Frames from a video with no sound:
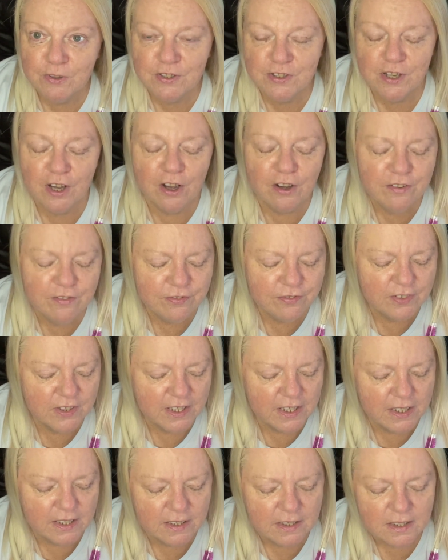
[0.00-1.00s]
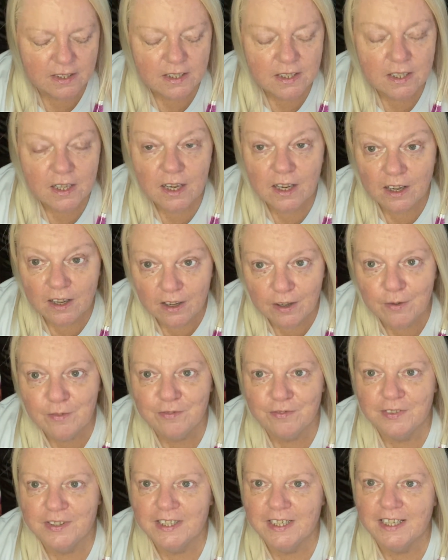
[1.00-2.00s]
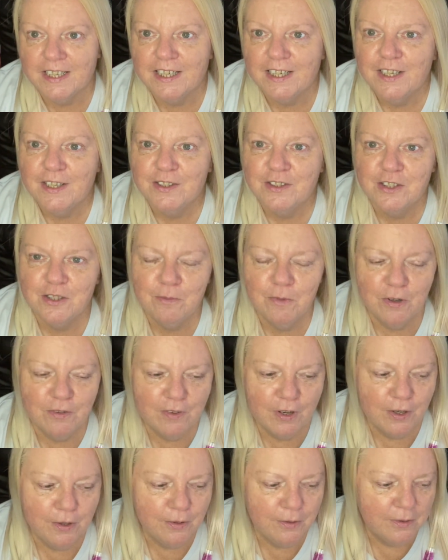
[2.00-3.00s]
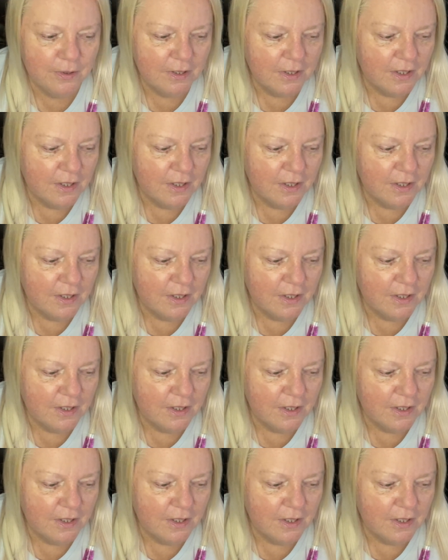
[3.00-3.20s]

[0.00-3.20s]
So hopefully, hopefully tomorrow